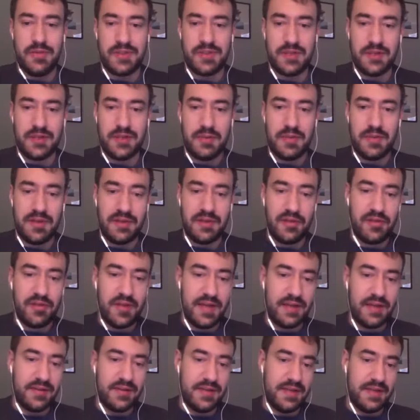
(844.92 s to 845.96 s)
going to be the
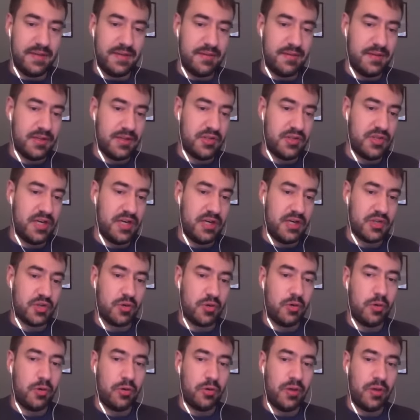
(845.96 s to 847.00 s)
thing that that changed
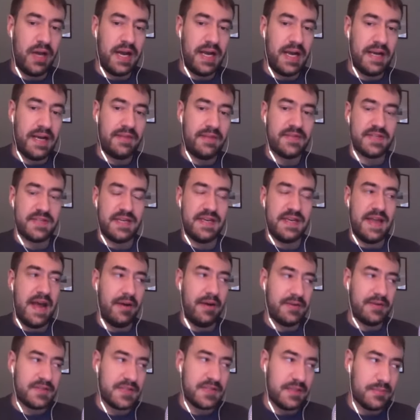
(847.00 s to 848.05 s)
our whole lives and
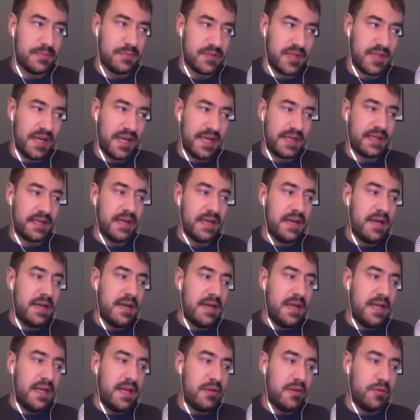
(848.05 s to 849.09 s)
now it seems like
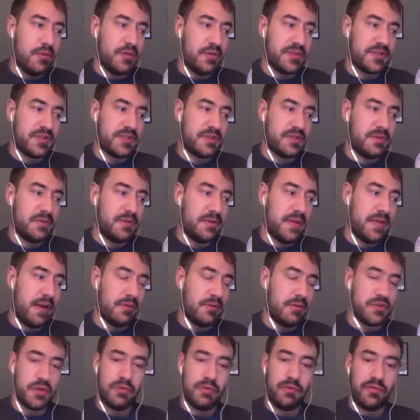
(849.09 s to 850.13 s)
it was
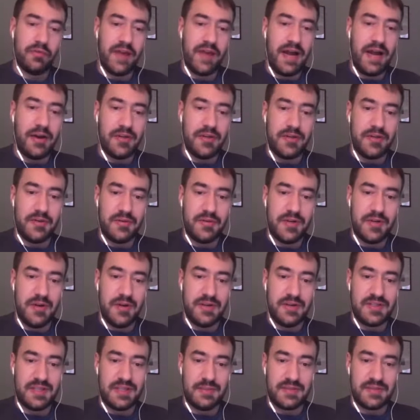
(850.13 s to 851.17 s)
that was overvalued you
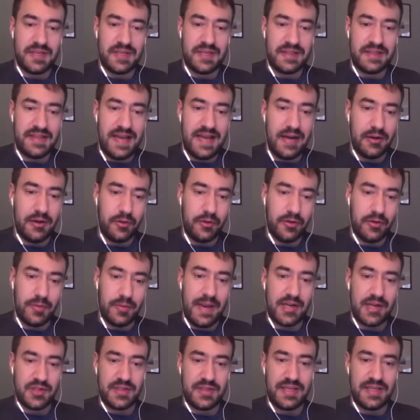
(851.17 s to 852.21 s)
know it seems like the
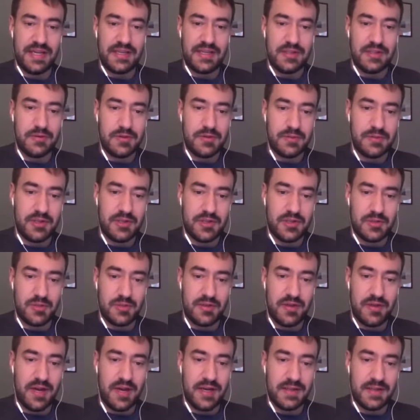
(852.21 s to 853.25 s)
algorithm actually can't do as much as
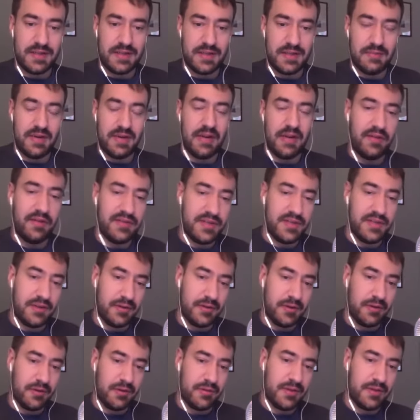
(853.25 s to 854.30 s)
we thought it yeah, did but I, would love to
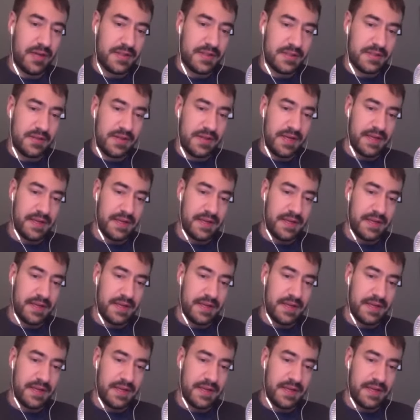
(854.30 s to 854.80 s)
hear your thoughts on I, that